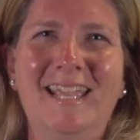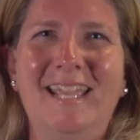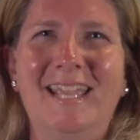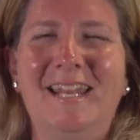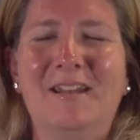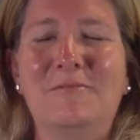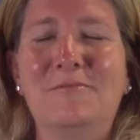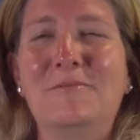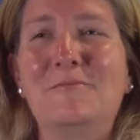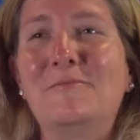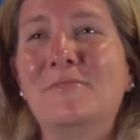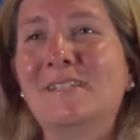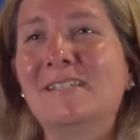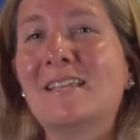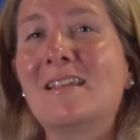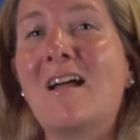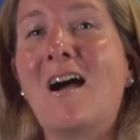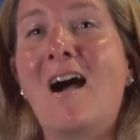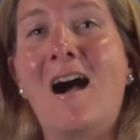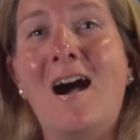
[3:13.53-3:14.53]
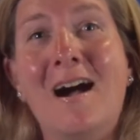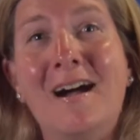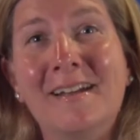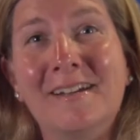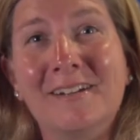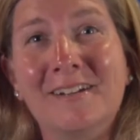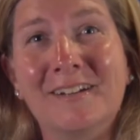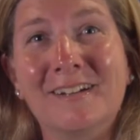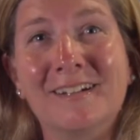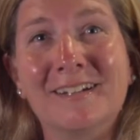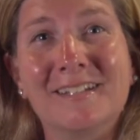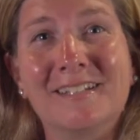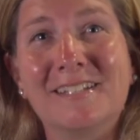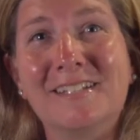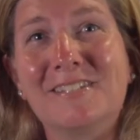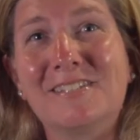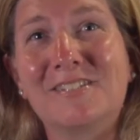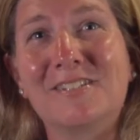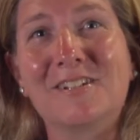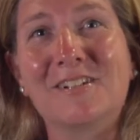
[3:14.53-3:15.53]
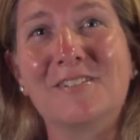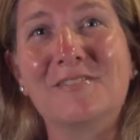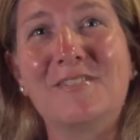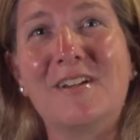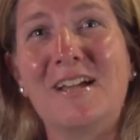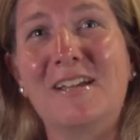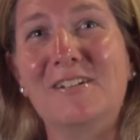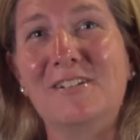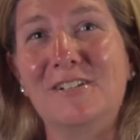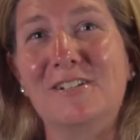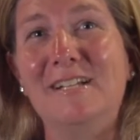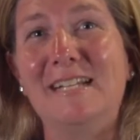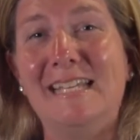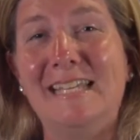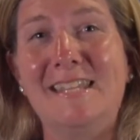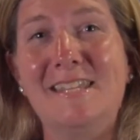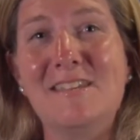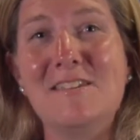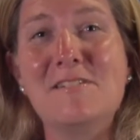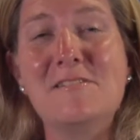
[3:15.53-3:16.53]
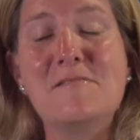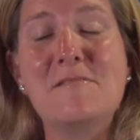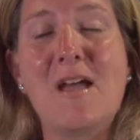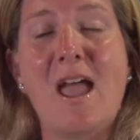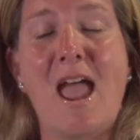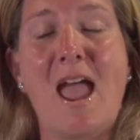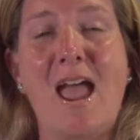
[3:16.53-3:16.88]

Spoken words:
It was an honor to serve underneath you